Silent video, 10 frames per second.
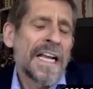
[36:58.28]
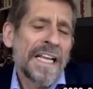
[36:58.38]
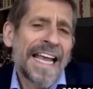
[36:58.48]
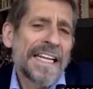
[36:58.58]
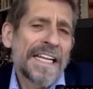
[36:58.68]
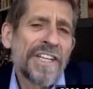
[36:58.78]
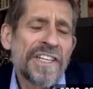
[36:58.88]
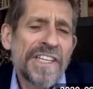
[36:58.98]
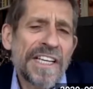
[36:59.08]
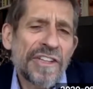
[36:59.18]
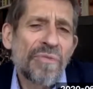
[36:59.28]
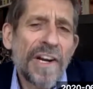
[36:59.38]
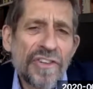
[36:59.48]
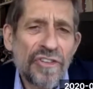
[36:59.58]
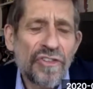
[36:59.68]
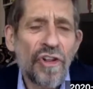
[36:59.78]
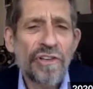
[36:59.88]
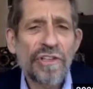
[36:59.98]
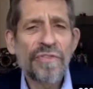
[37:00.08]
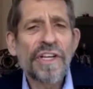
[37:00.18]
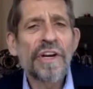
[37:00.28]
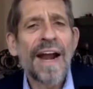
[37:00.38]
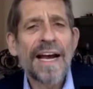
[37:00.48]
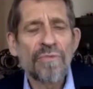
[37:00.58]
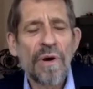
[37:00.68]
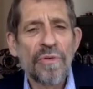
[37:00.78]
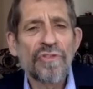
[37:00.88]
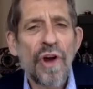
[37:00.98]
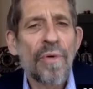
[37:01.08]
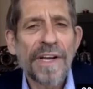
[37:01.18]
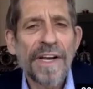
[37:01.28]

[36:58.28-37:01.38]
Again, it didn't take the Russians long to figure out what was going